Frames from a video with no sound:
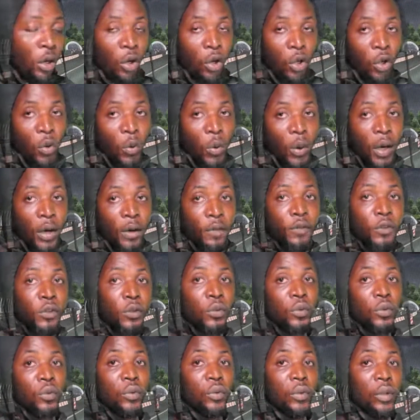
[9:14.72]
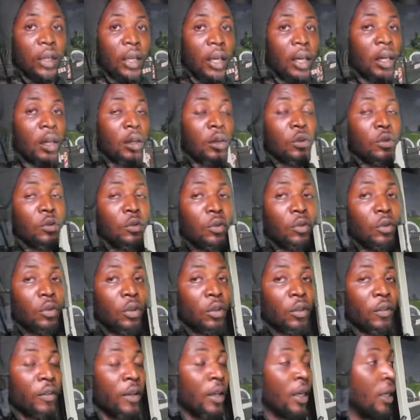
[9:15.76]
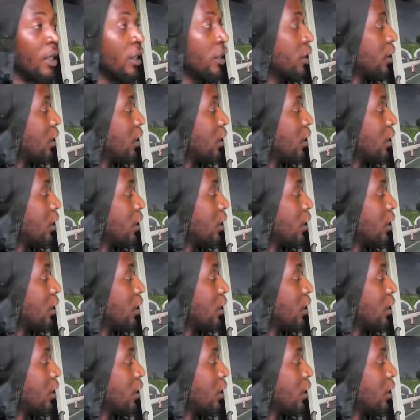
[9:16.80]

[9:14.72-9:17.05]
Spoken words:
you have to take a note of that.